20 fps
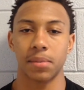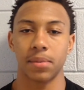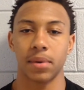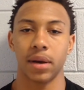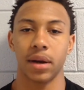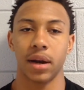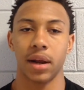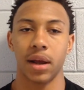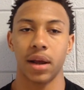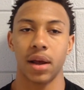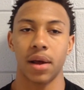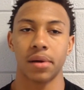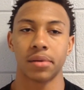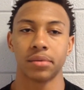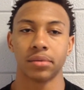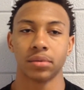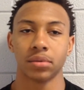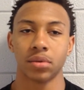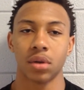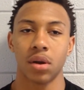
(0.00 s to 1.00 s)
and
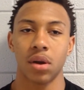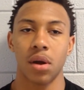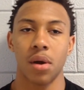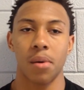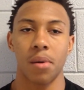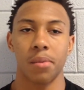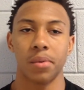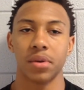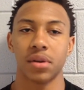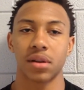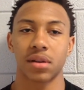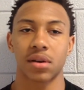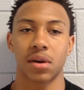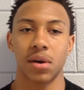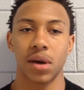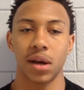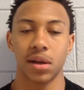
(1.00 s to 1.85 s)
then we're just gonna